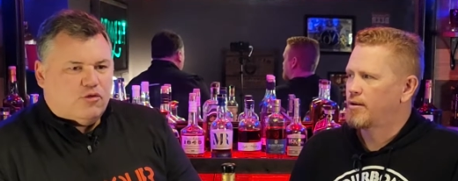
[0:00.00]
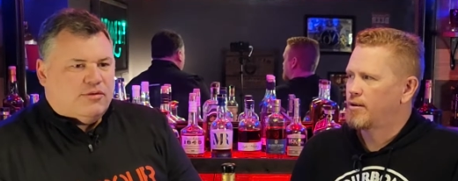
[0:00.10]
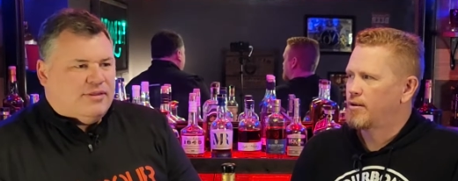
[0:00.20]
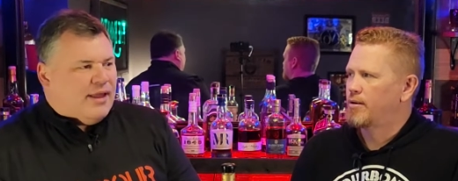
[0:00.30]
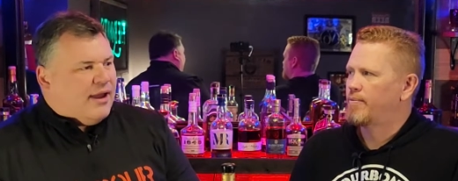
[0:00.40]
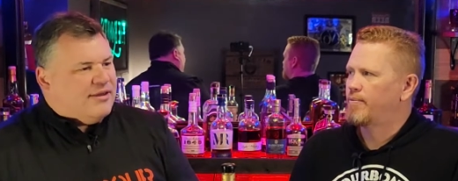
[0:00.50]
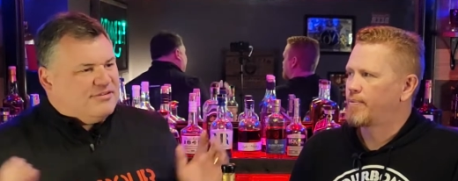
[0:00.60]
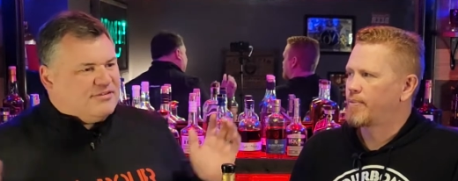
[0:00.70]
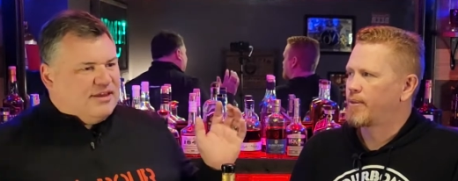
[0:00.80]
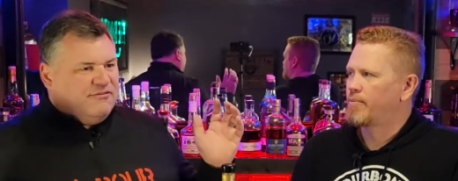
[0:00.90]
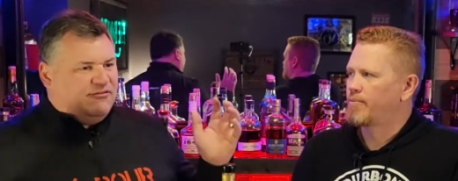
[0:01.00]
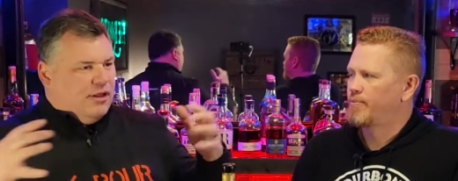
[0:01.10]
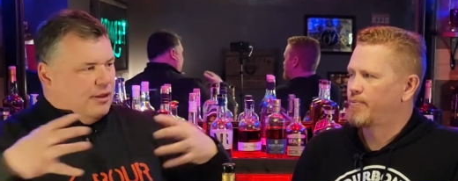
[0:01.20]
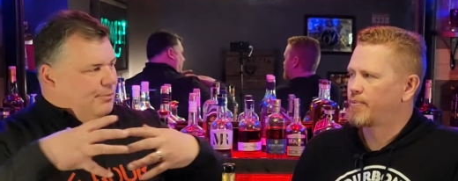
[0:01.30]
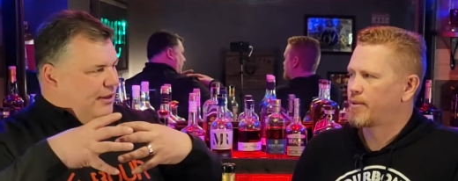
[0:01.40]
Speaker 1: Nice
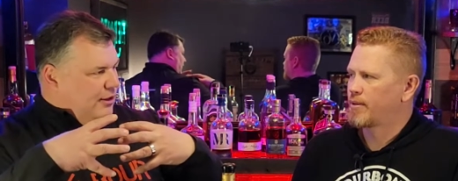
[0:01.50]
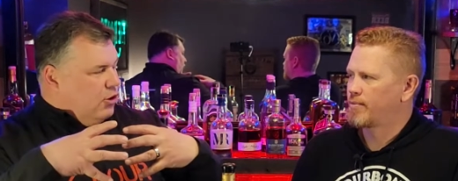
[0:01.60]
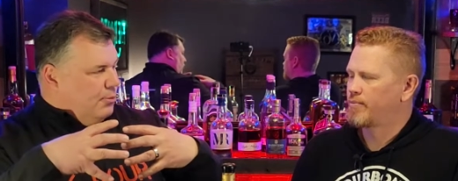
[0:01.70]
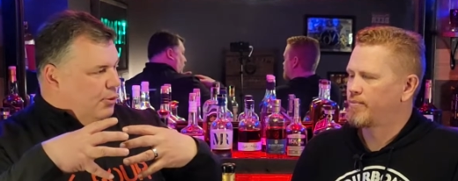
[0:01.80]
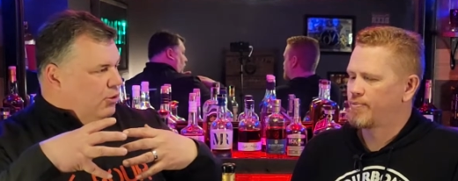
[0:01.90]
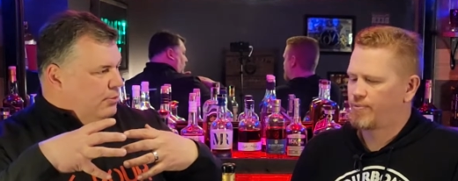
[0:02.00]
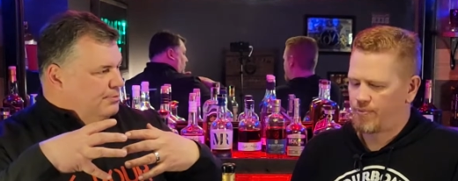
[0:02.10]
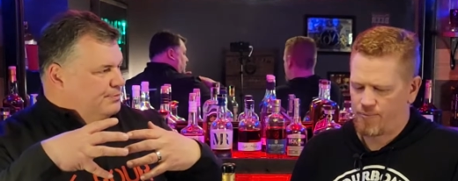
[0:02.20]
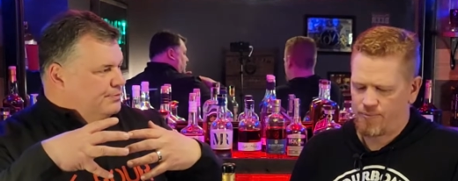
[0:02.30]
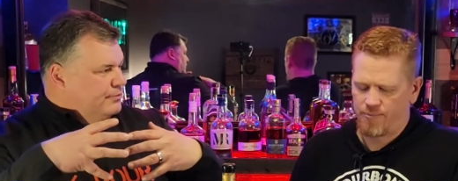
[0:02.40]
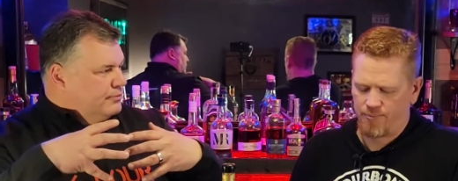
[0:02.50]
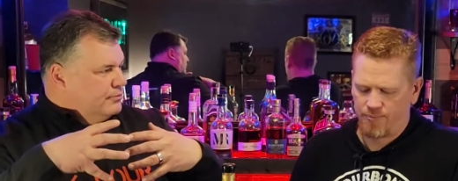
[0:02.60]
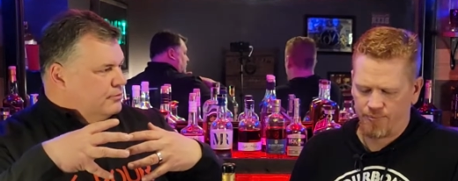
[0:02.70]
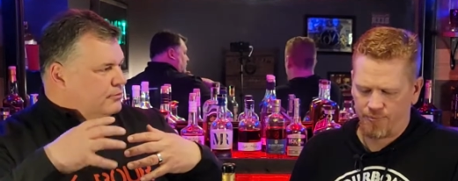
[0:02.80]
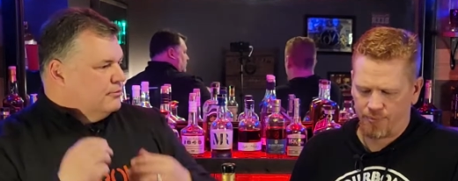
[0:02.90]
enveloping caramel.
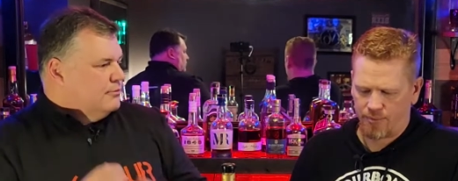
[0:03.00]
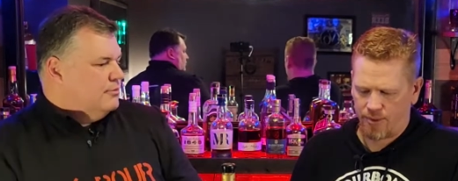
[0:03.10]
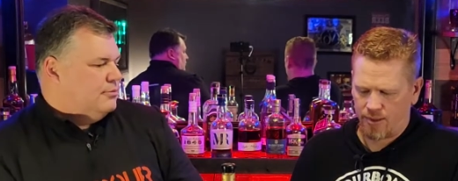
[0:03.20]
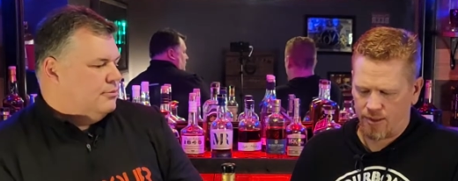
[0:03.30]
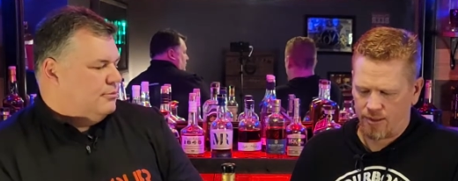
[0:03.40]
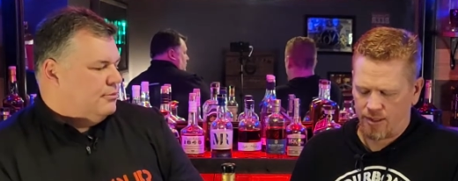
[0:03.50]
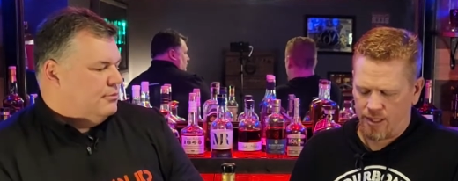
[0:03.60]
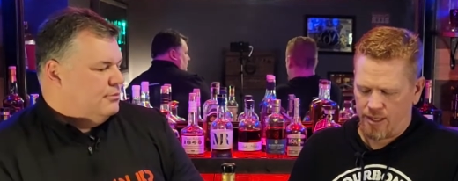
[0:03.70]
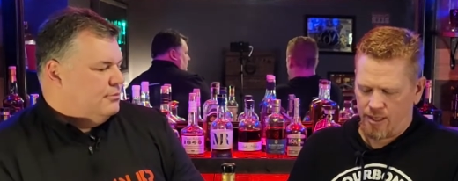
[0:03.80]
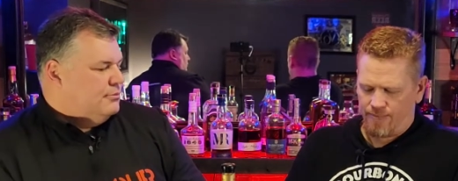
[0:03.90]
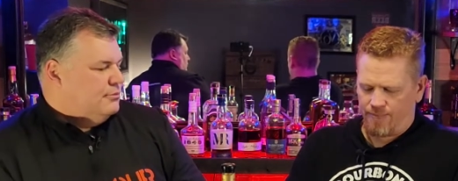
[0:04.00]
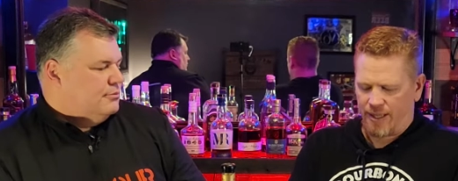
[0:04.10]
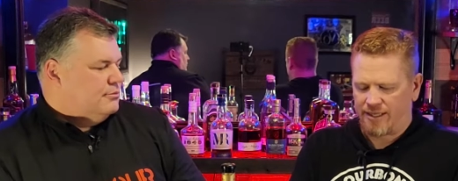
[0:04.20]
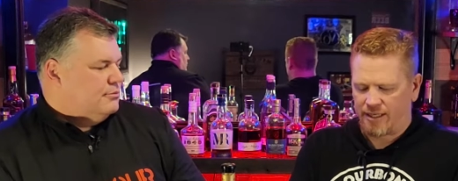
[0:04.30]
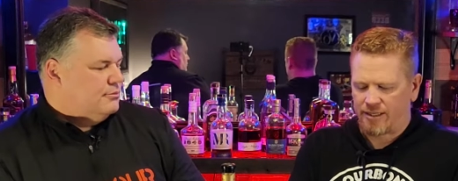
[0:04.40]
Speaker 2: Mm-hmm.
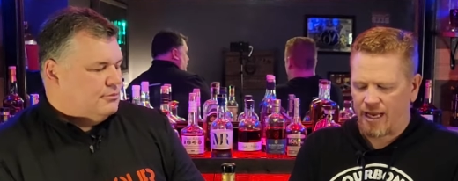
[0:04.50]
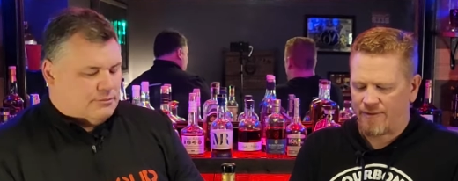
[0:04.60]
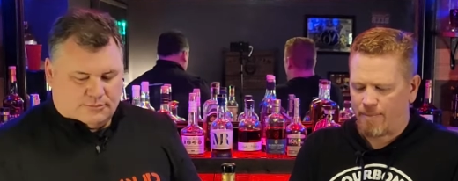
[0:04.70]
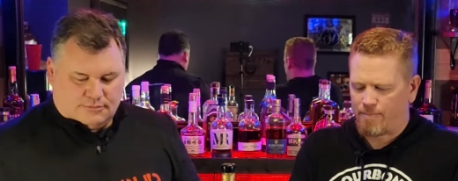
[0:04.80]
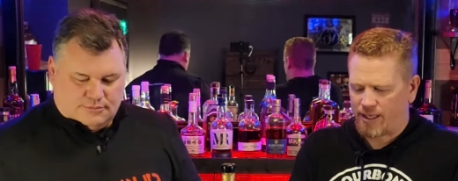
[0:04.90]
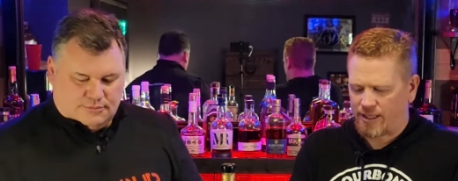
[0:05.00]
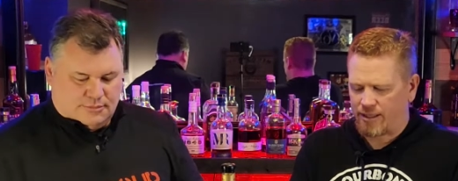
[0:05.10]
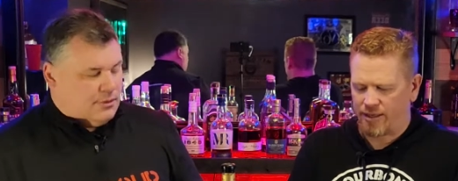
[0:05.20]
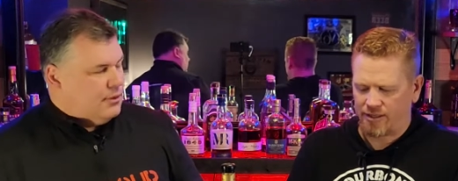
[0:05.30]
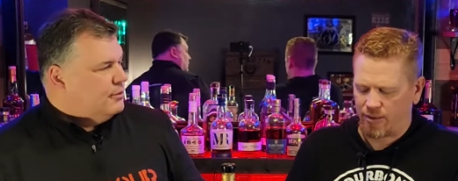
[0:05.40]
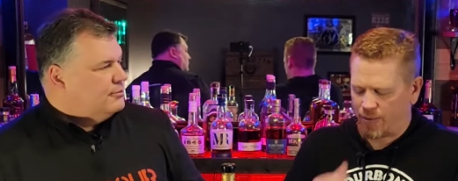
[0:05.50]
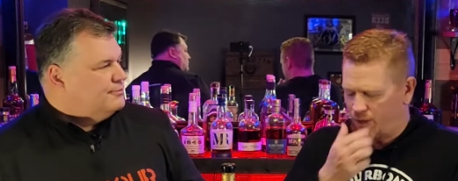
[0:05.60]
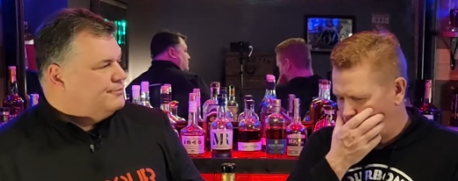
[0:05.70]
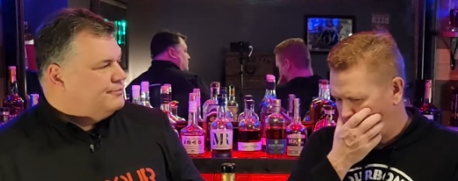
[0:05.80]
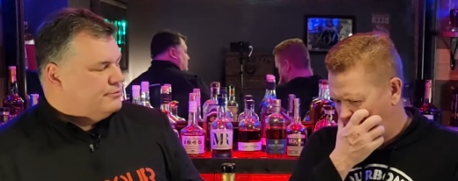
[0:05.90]
It does have that mustiness that we
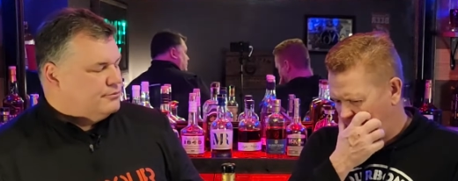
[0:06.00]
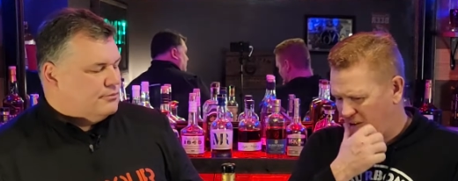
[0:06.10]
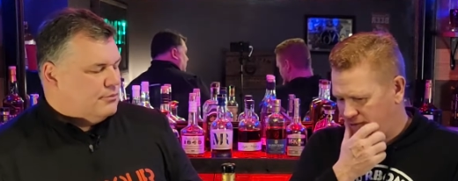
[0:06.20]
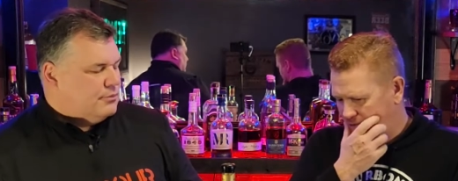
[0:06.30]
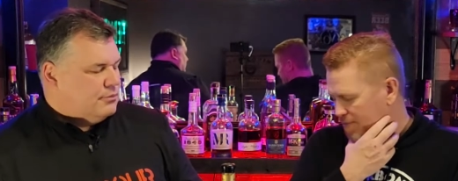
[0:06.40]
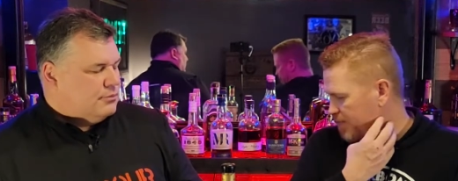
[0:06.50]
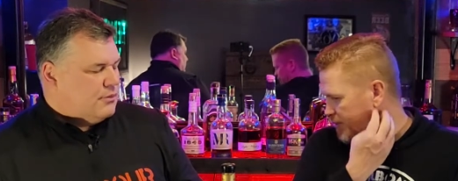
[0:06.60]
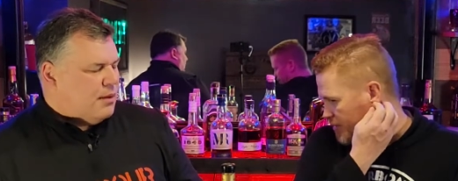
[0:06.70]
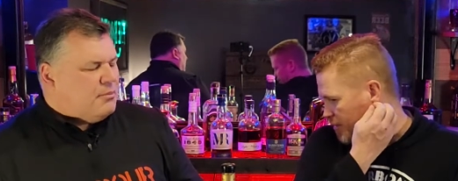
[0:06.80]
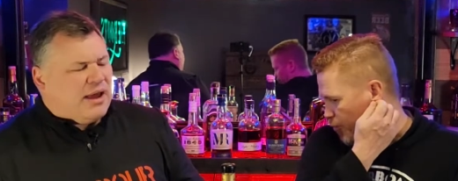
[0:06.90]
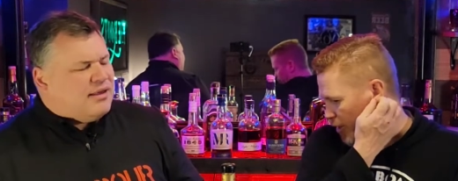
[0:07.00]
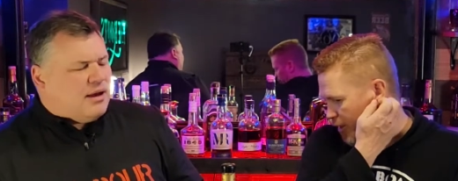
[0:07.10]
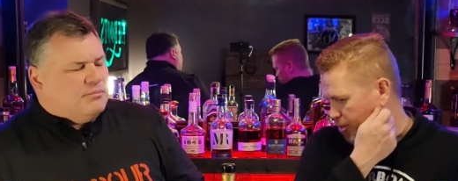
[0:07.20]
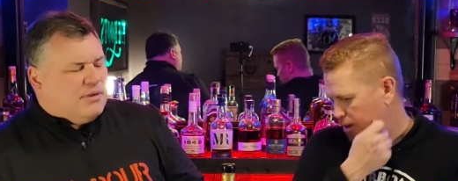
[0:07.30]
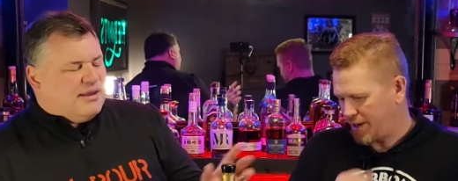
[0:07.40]
don't like off of some not, Willet
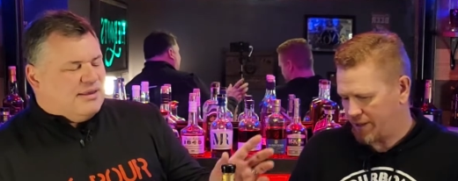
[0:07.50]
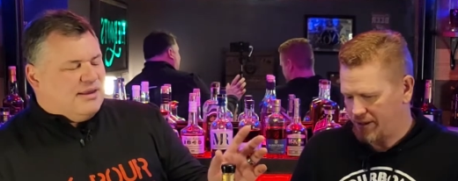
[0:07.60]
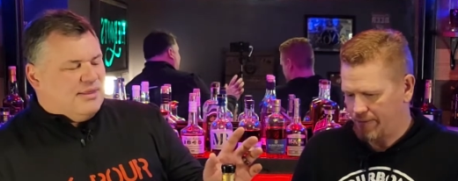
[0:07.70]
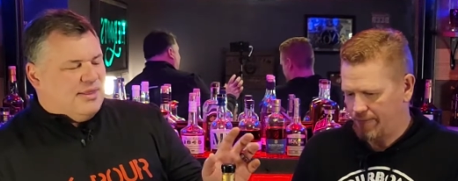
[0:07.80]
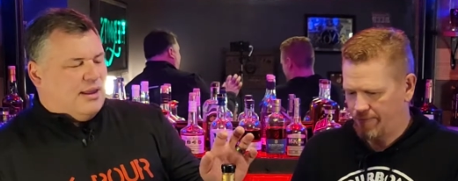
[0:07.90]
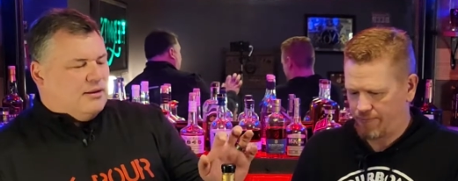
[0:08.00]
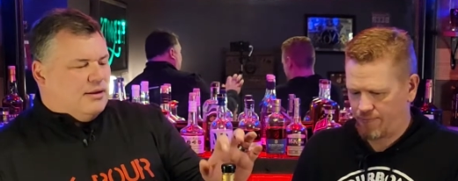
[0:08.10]
I'm getting
Speaker 1: that,